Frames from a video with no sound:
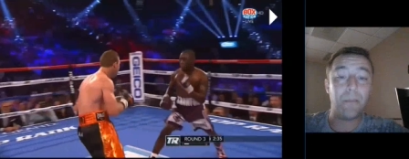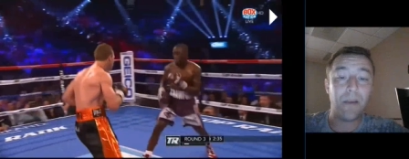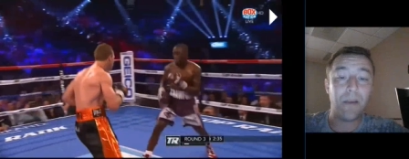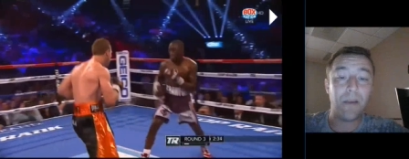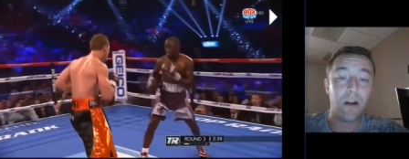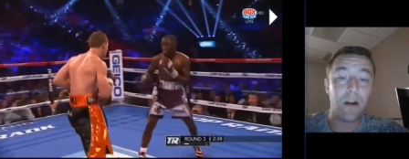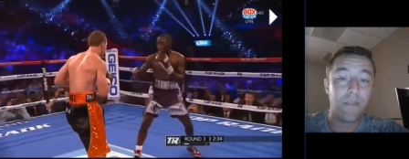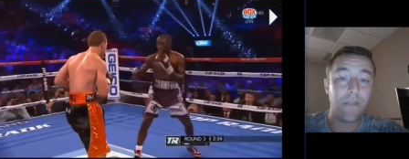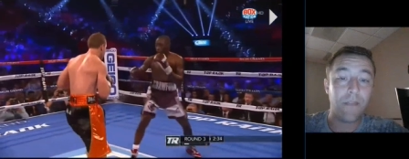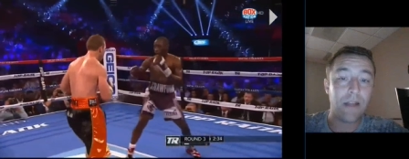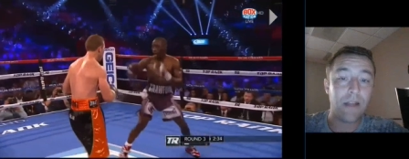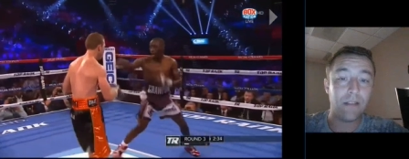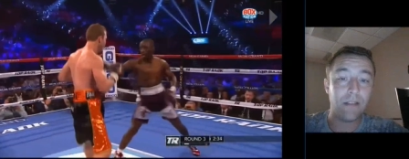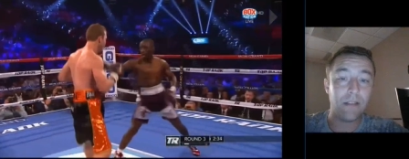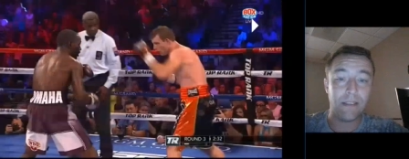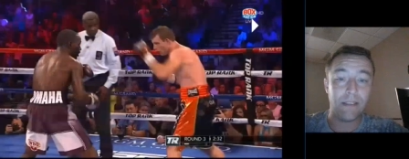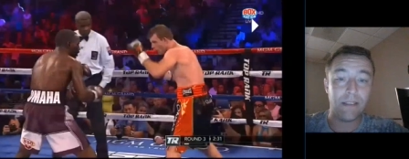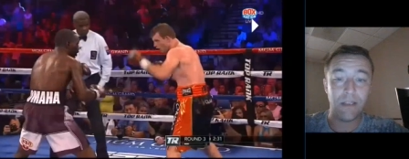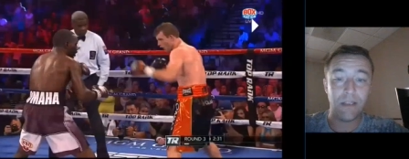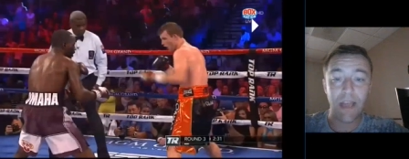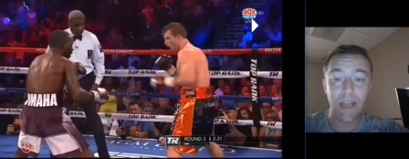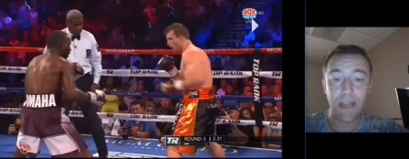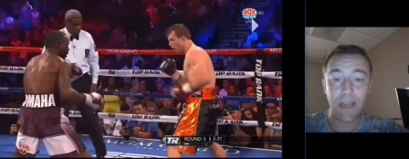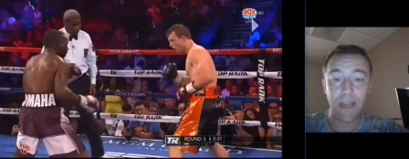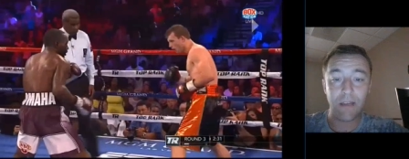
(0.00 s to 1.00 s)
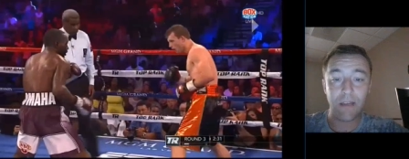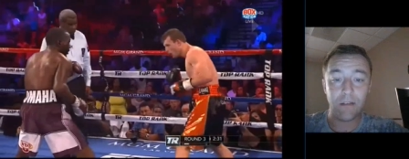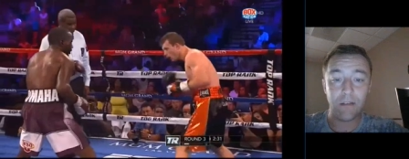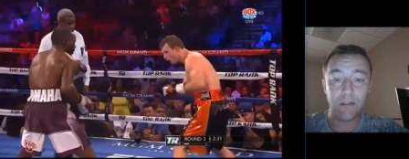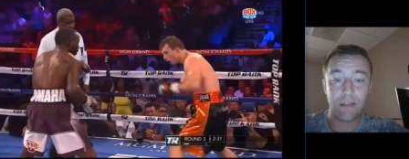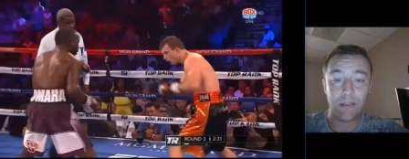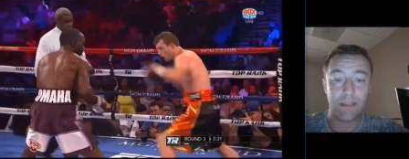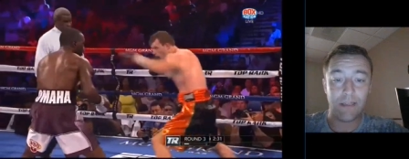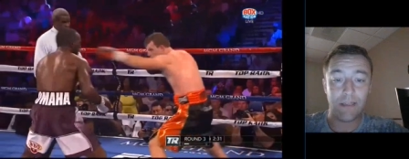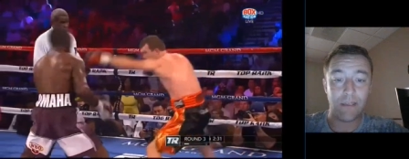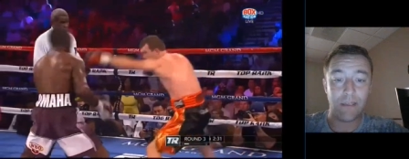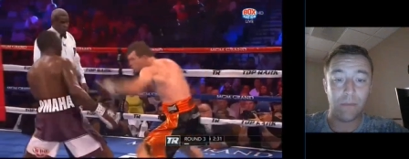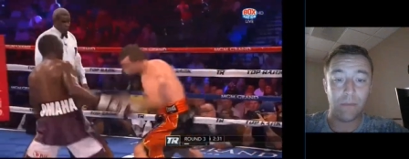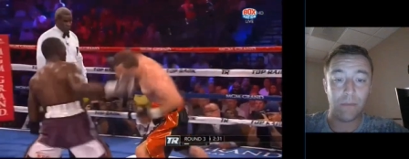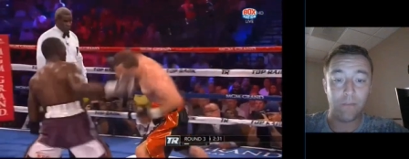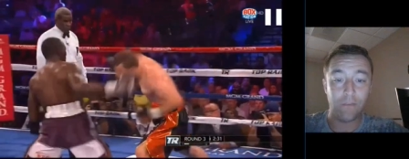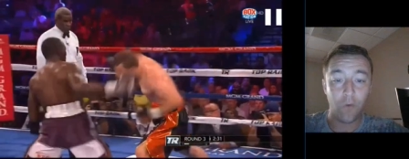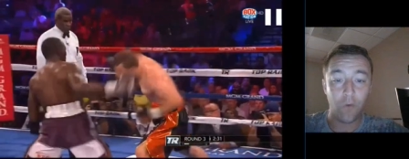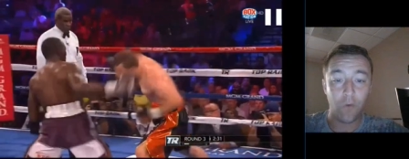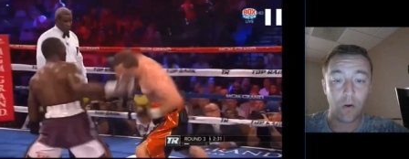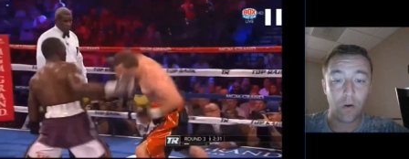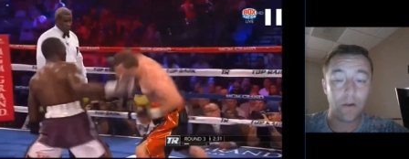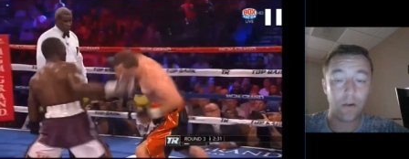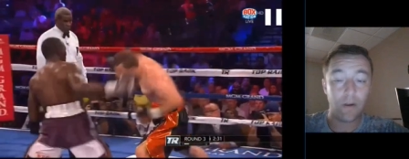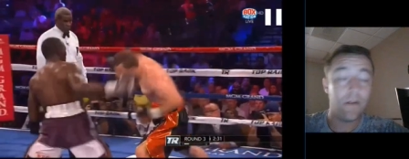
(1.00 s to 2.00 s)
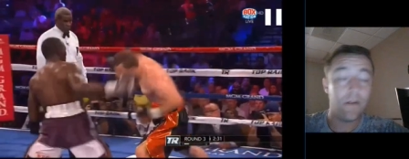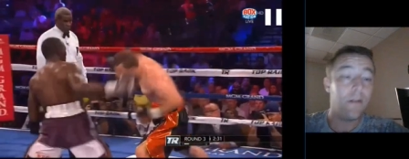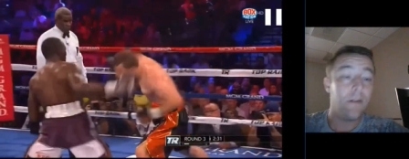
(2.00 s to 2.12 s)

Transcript: on that lead leg like he did before,